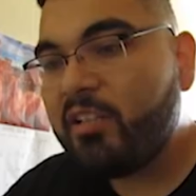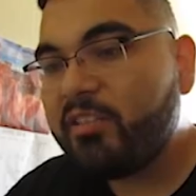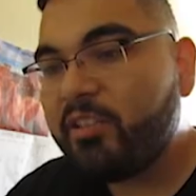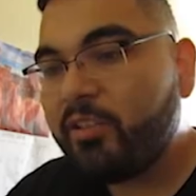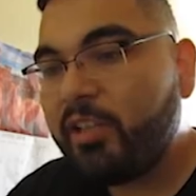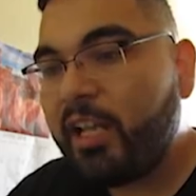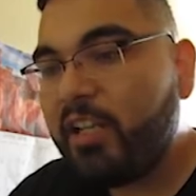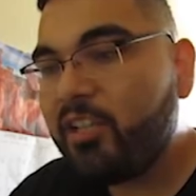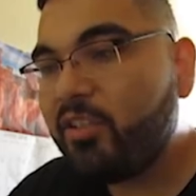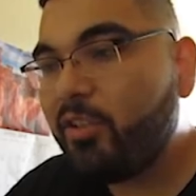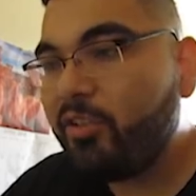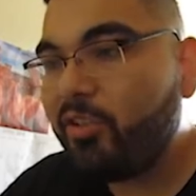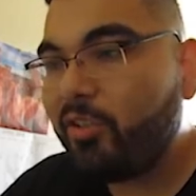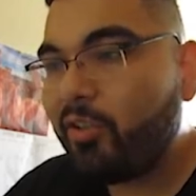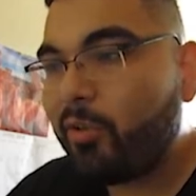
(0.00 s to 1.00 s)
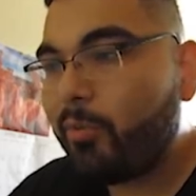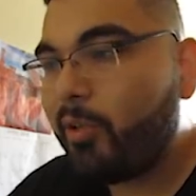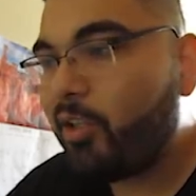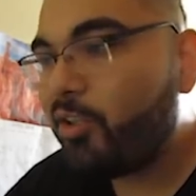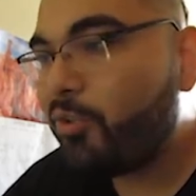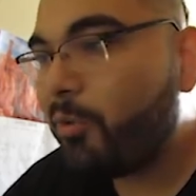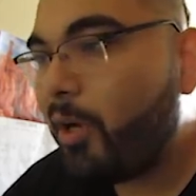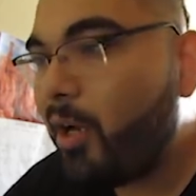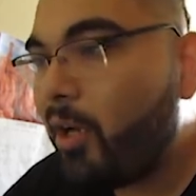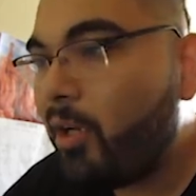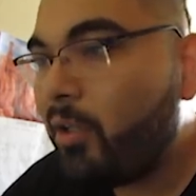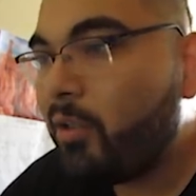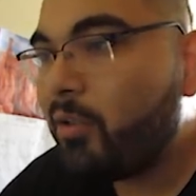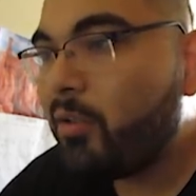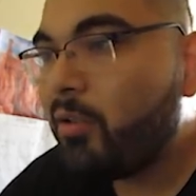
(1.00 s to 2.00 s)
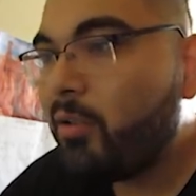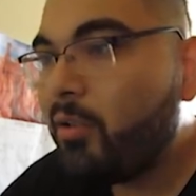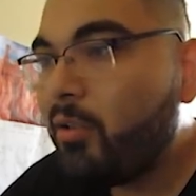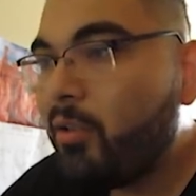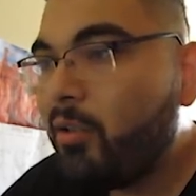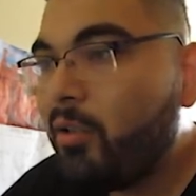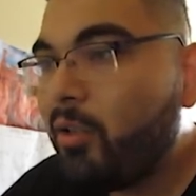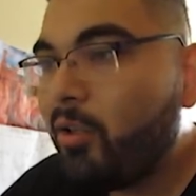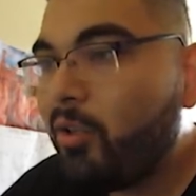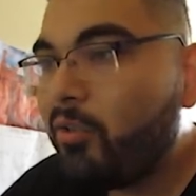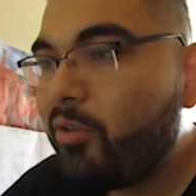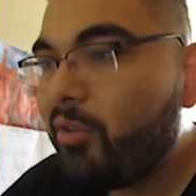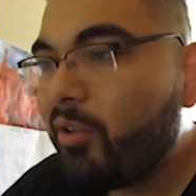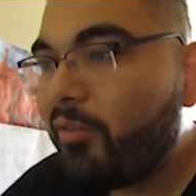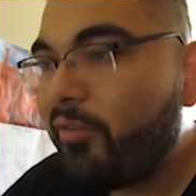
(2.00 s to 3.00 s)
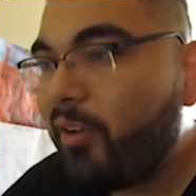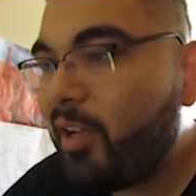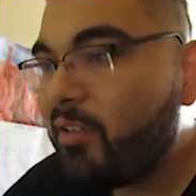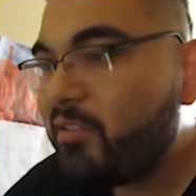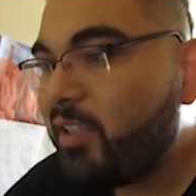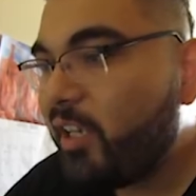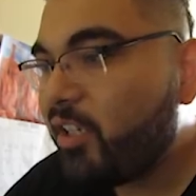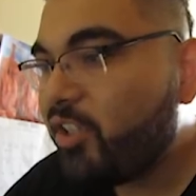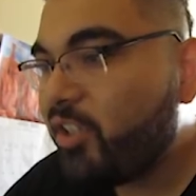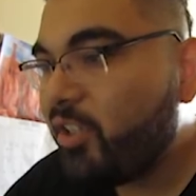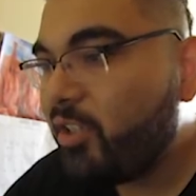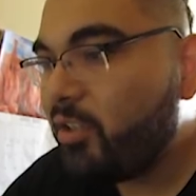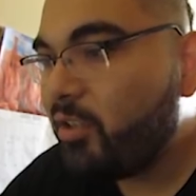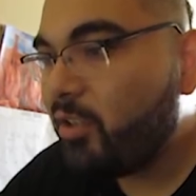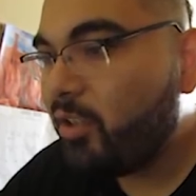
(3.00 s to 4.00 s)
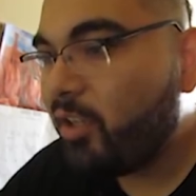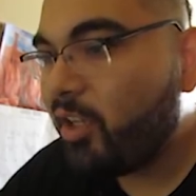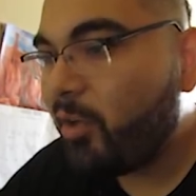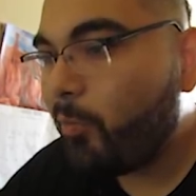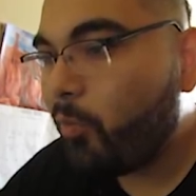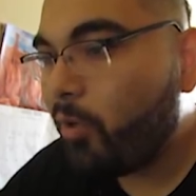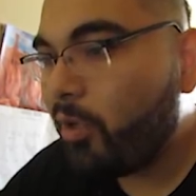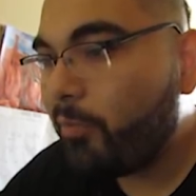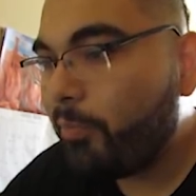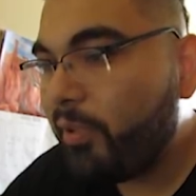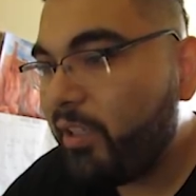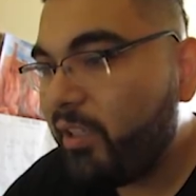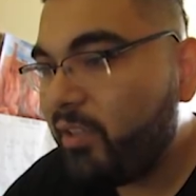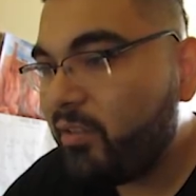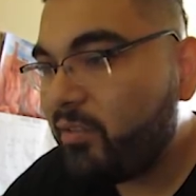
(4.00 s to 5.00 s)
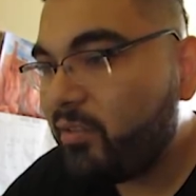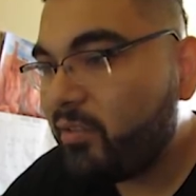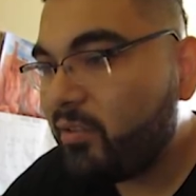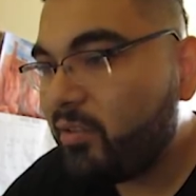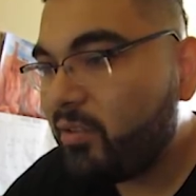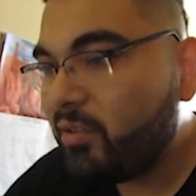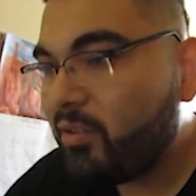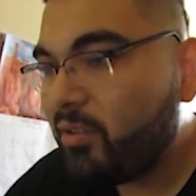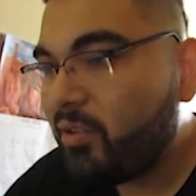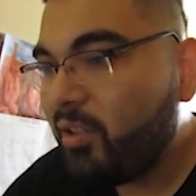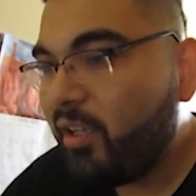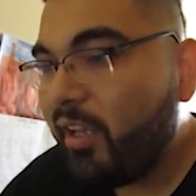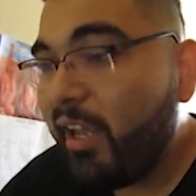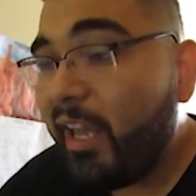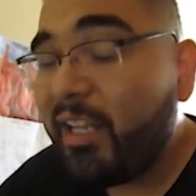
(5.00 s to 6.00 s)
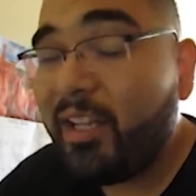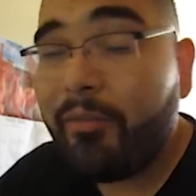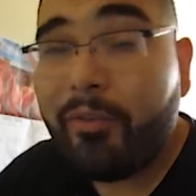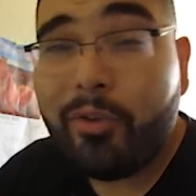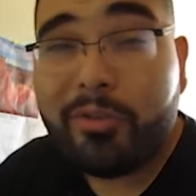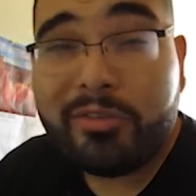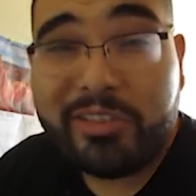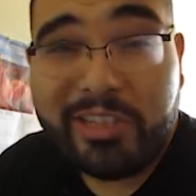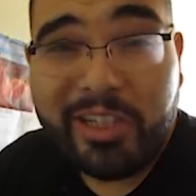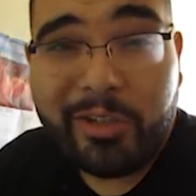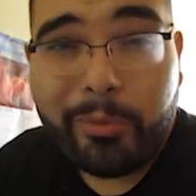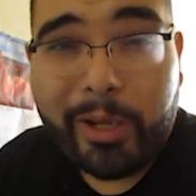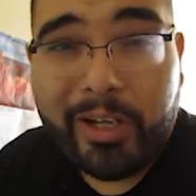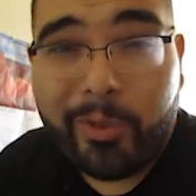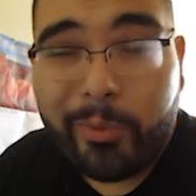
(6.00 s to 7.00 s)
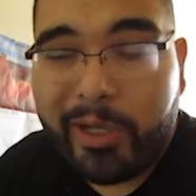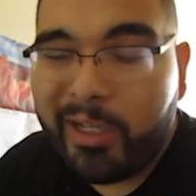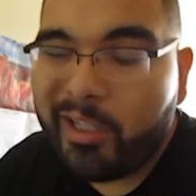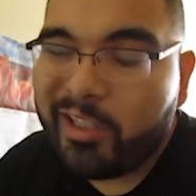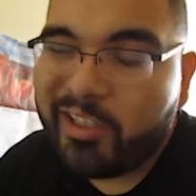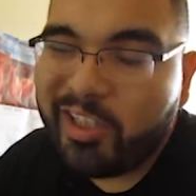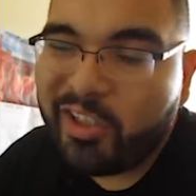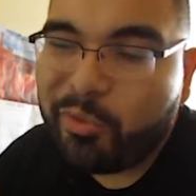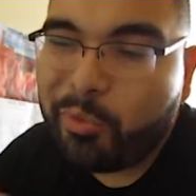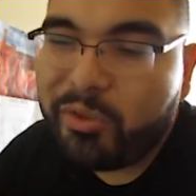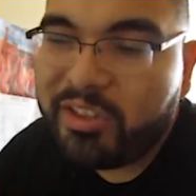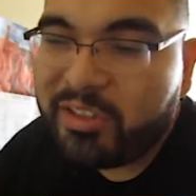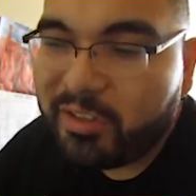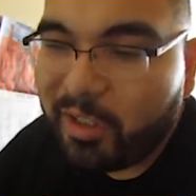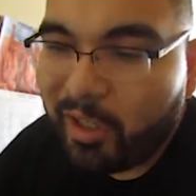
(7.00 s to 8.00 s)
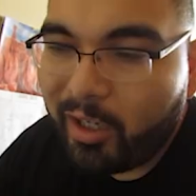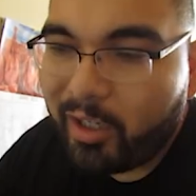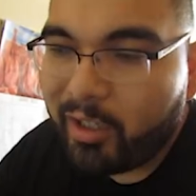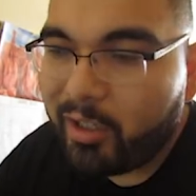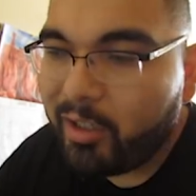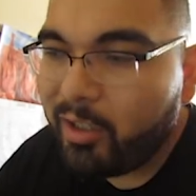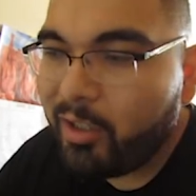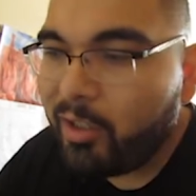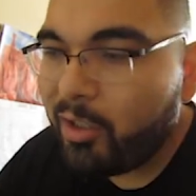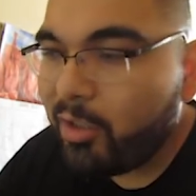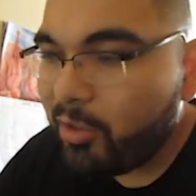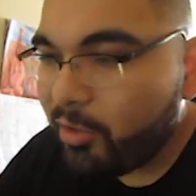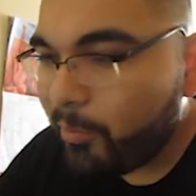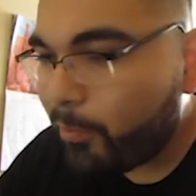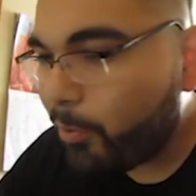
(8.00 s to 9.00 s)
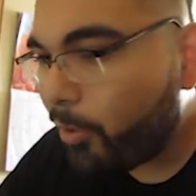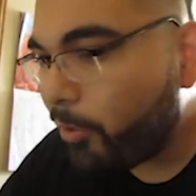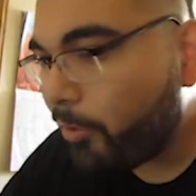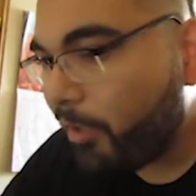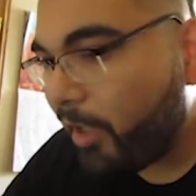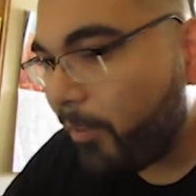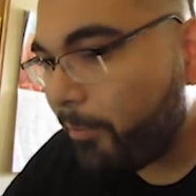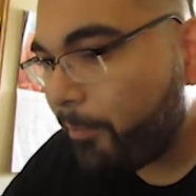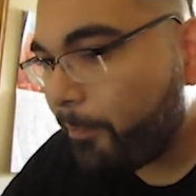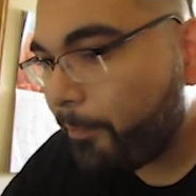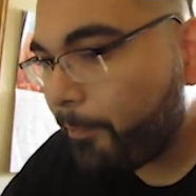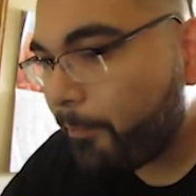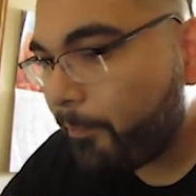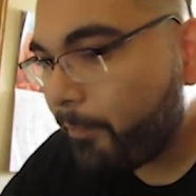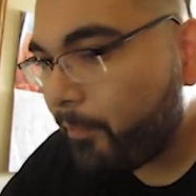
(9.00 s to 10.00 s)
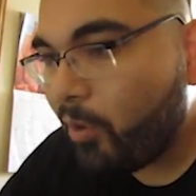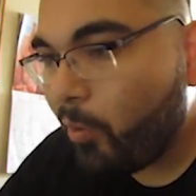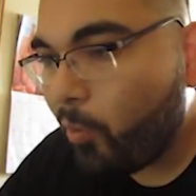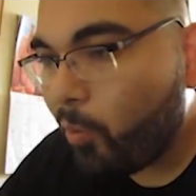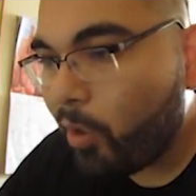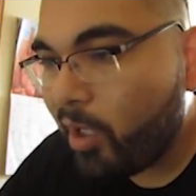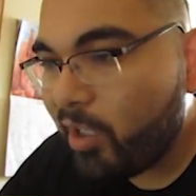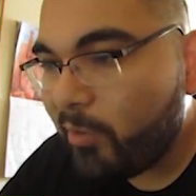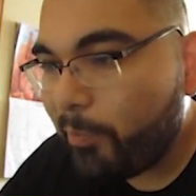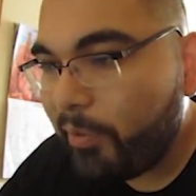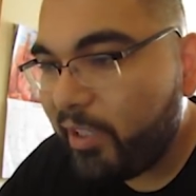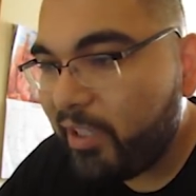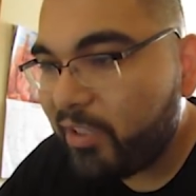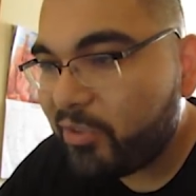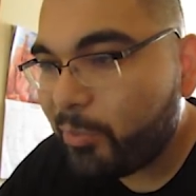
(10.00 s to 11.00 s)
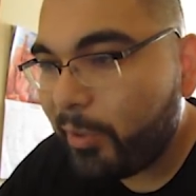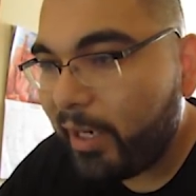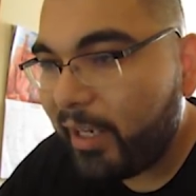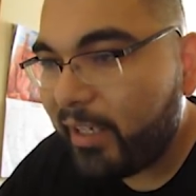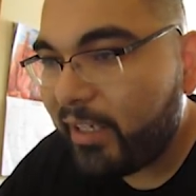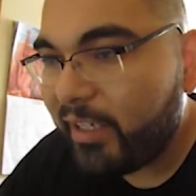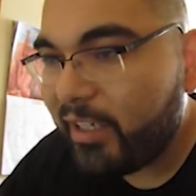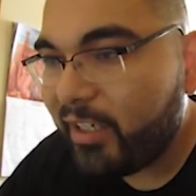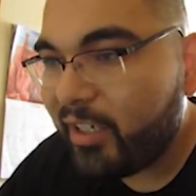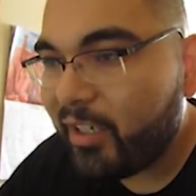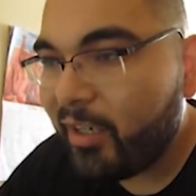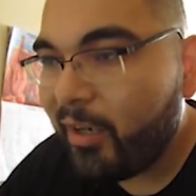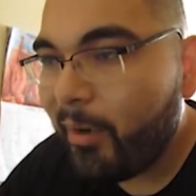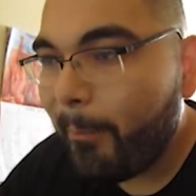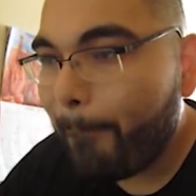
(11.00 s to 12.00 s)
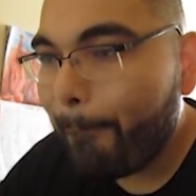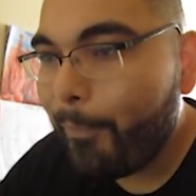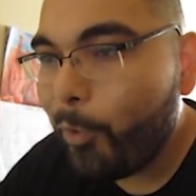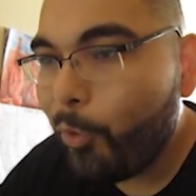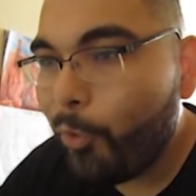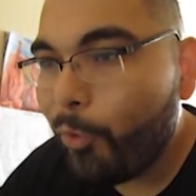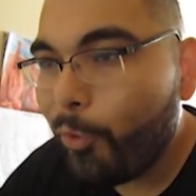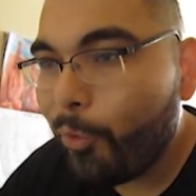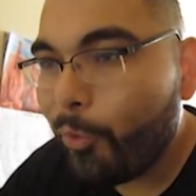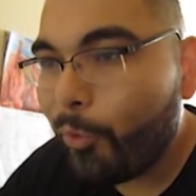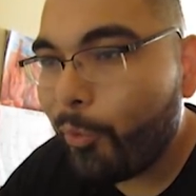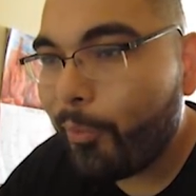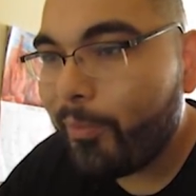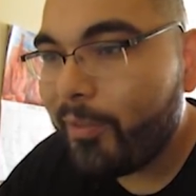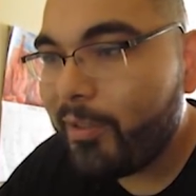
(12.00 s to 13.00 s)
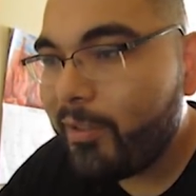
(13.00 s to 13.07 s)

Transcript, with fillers: So now let's go to CorelDRAW. Go to the font section. Look up One Piece. And if you don't see it right away, just restart your program. One Piece right here. Boom.